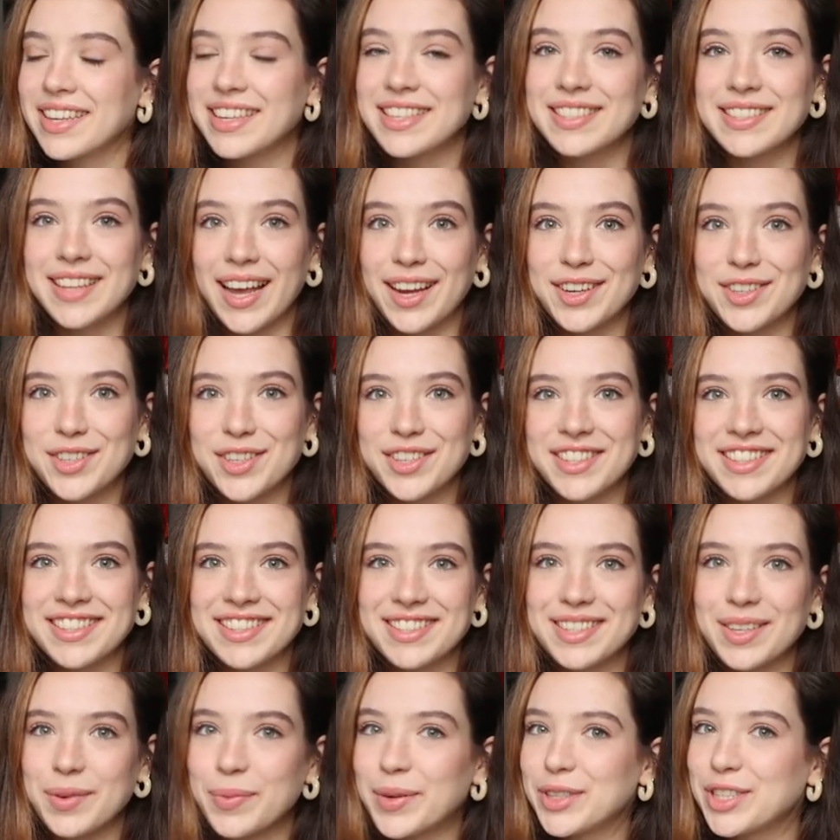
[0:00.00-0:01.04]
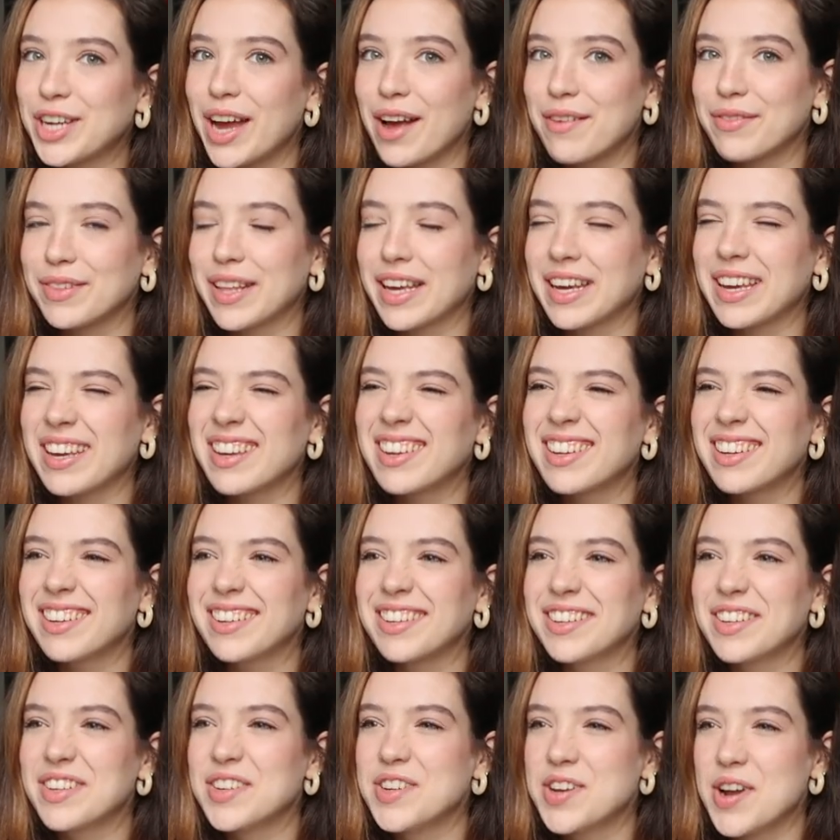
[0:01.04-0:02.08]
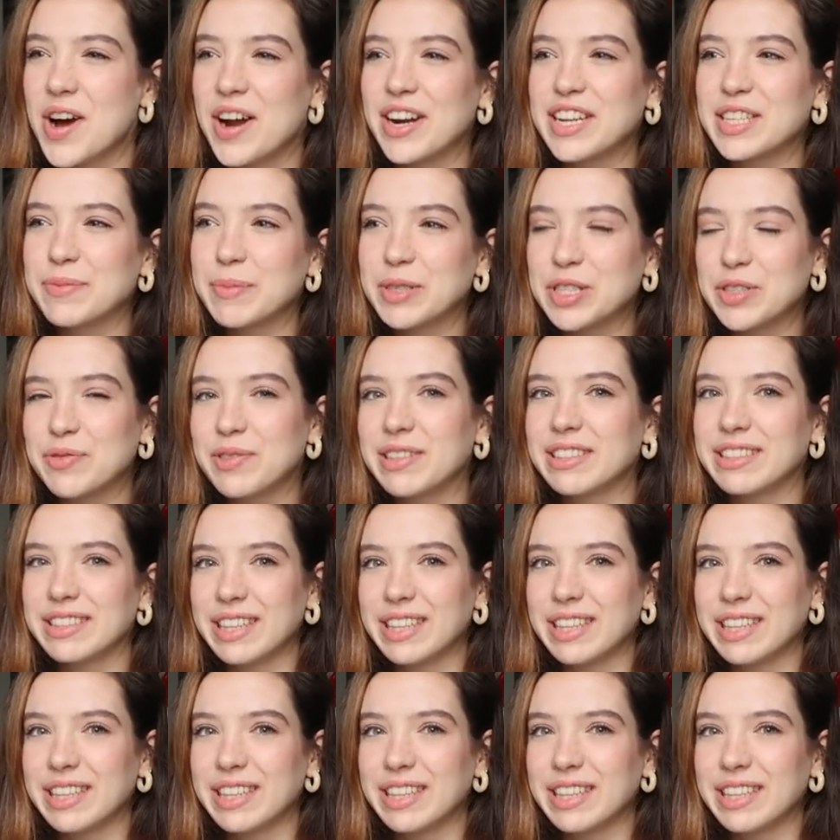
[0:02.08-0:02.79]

sections, which have like not as much of a